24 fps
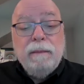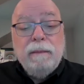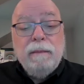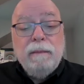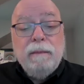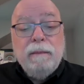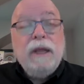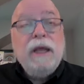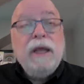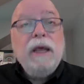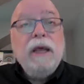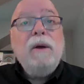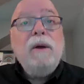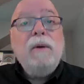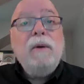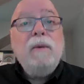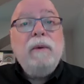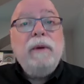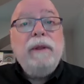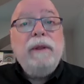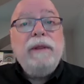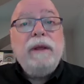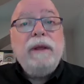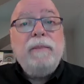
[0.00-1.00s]
Get on
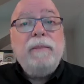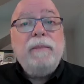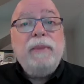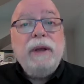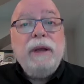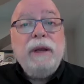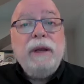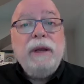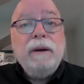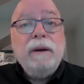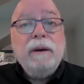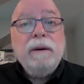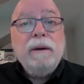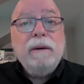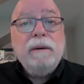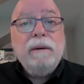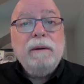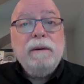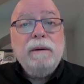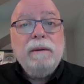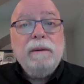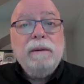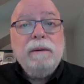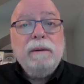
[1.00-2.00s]
with it, Peter.
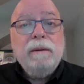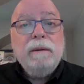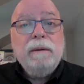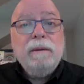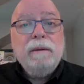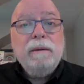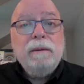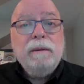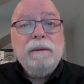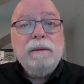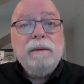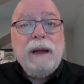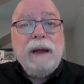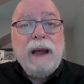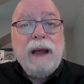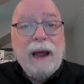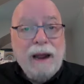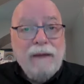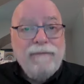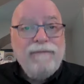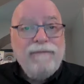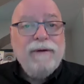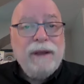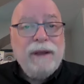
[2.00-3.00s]

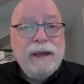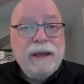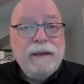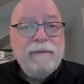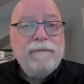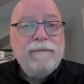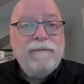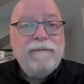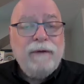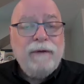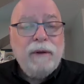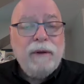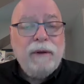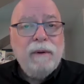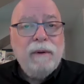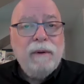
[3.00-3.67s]
I forgive you.